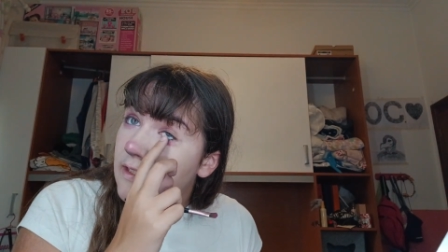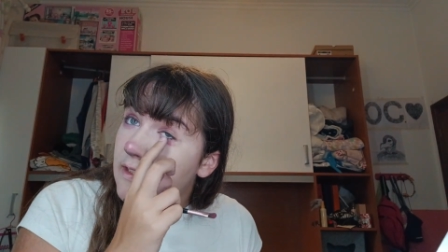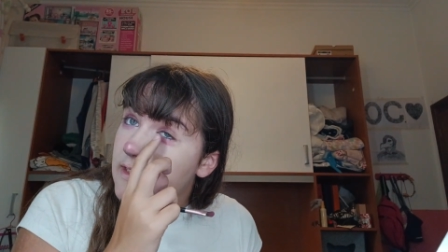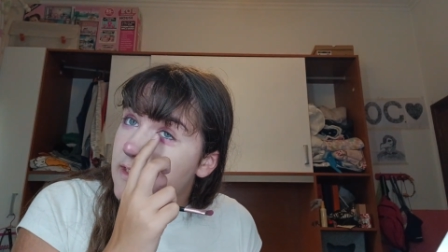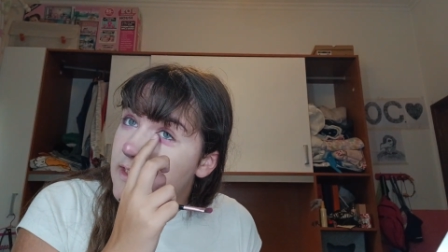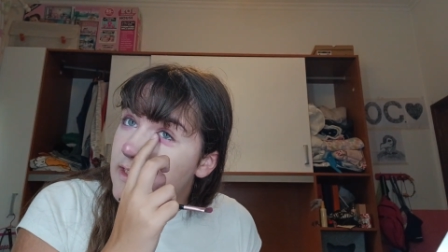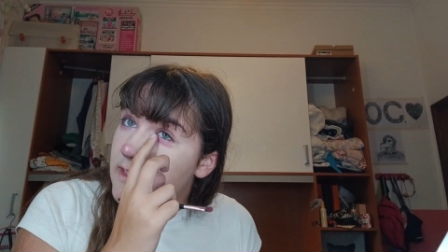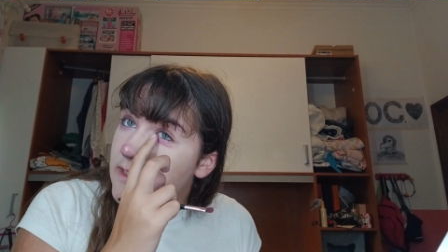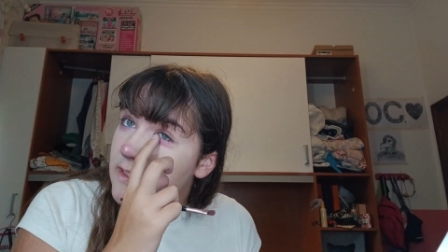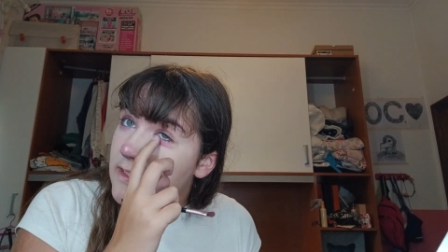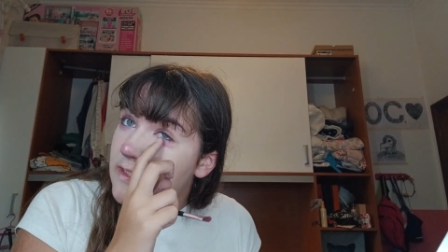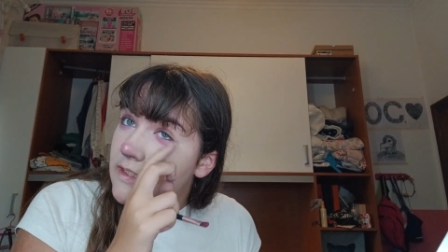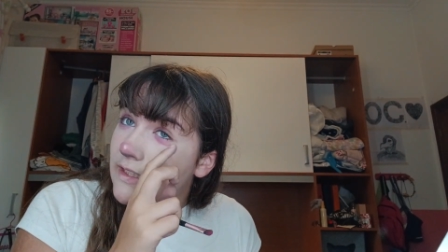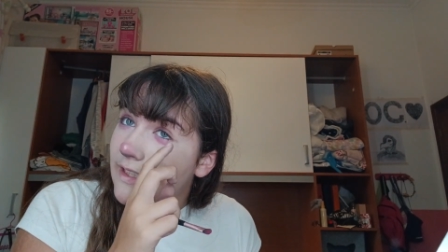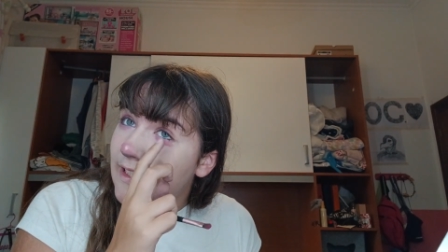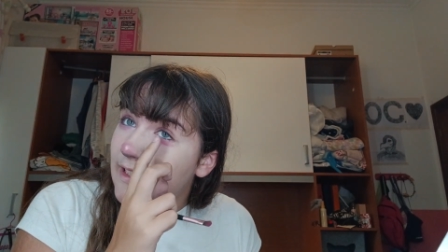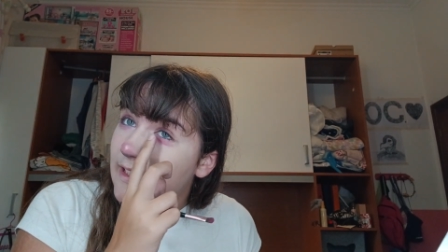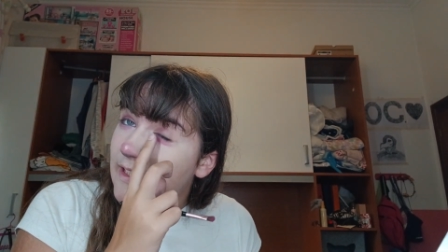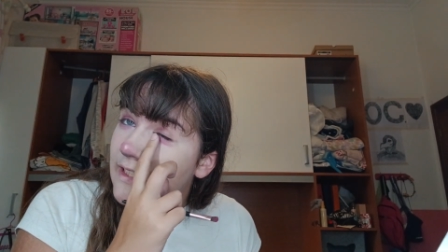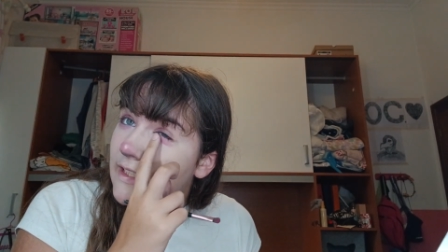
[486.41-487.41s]

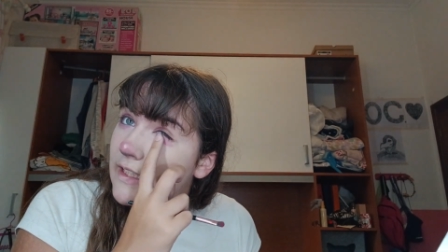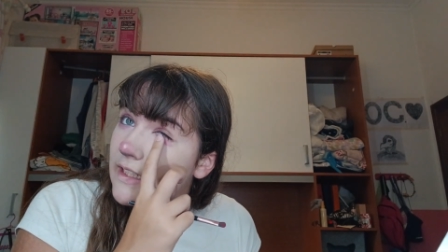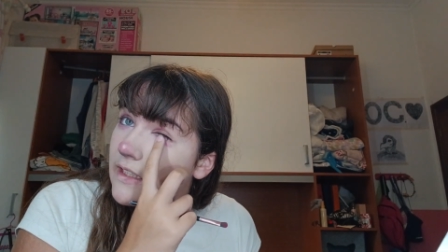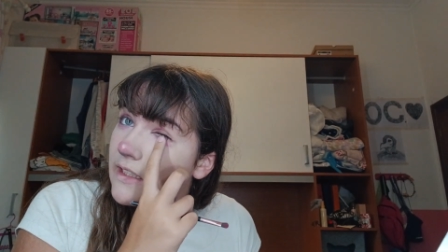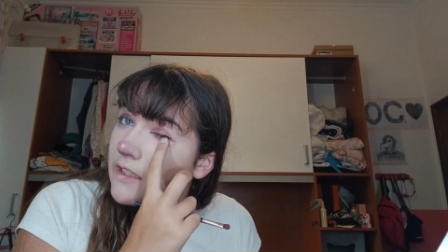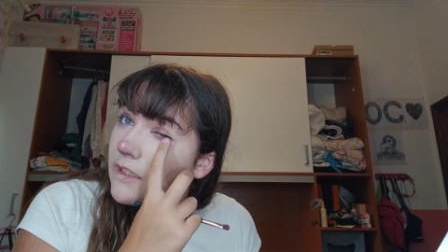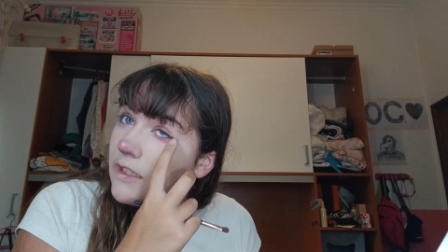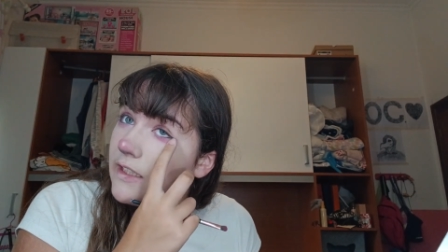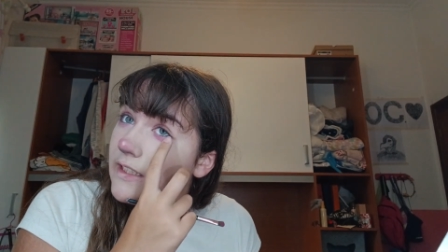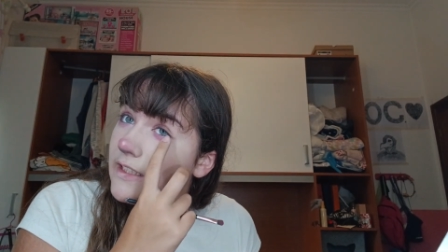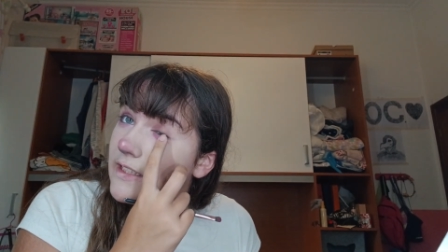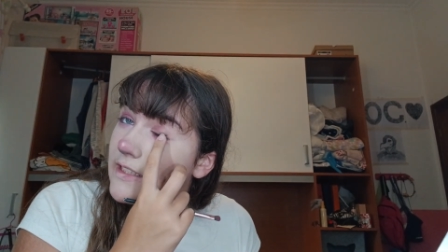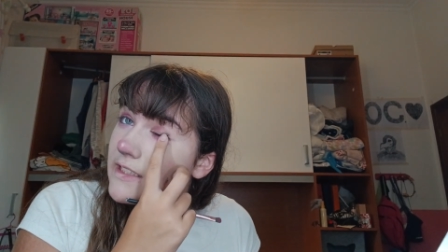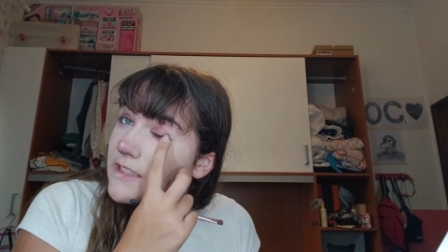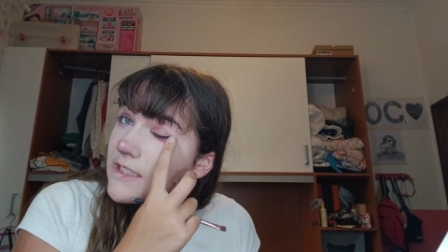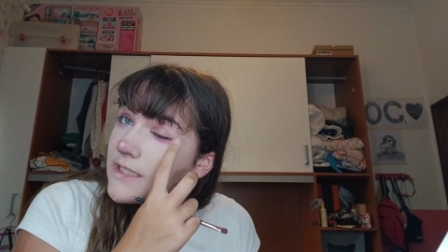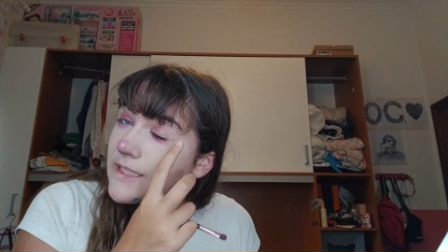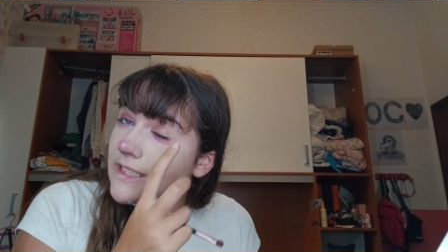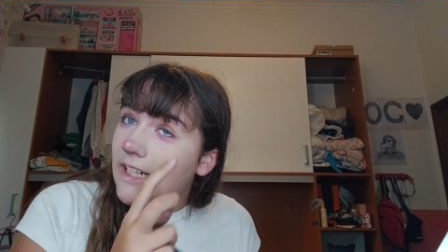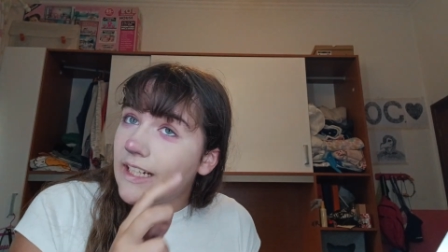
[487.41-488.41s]
stuck
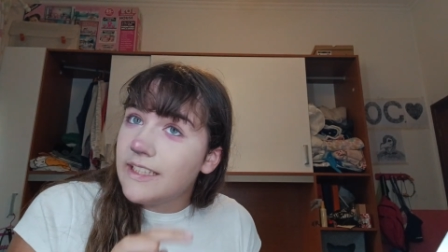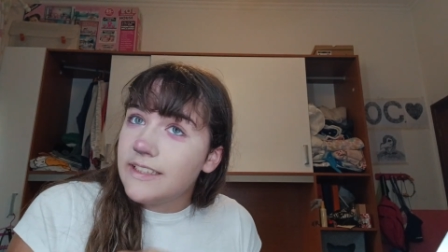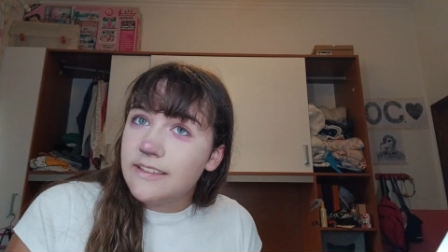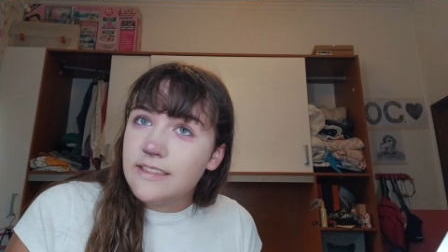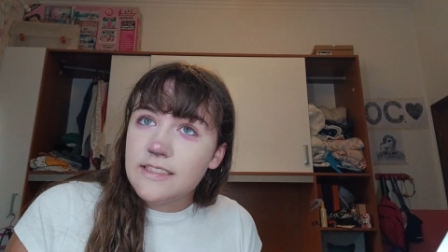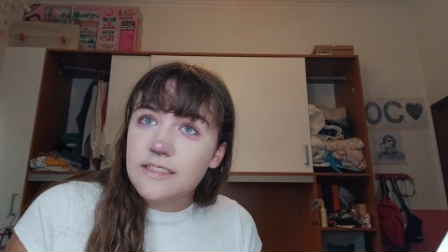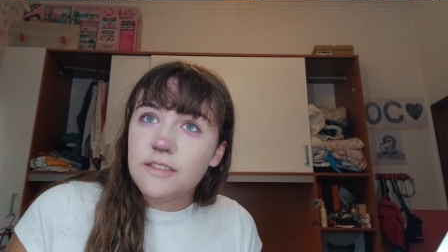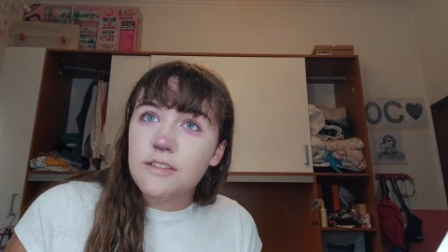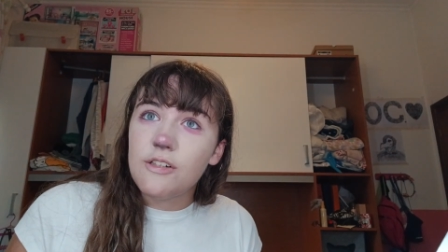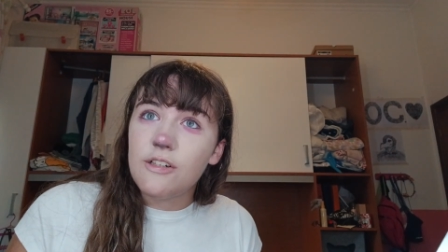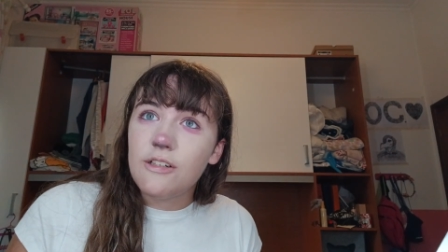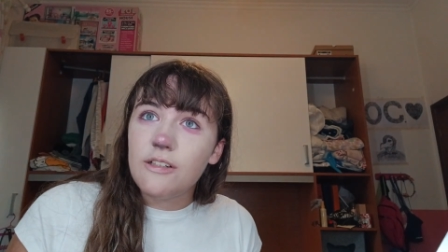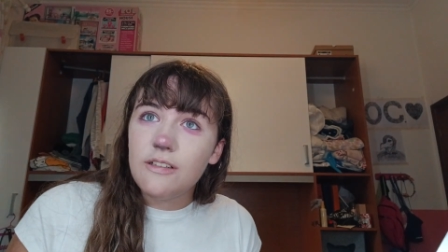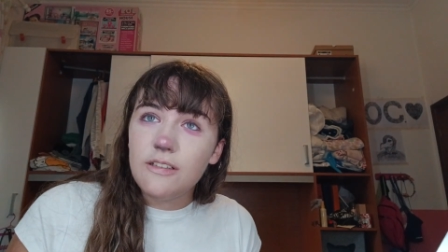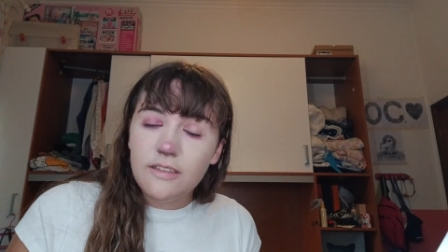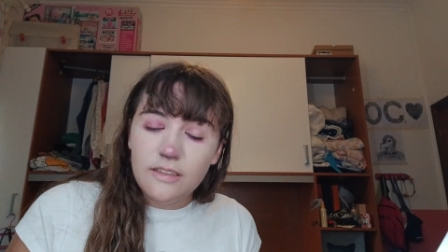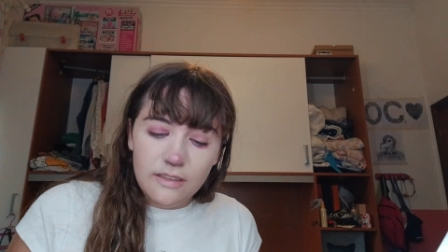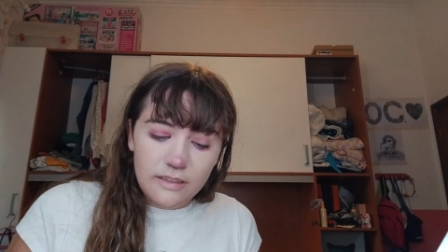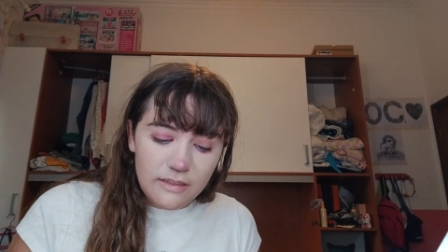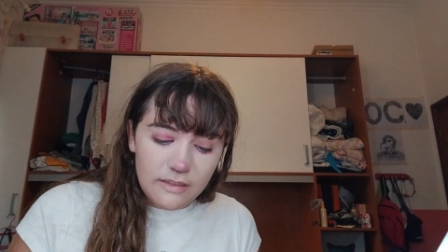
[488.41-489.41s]
inside the skull.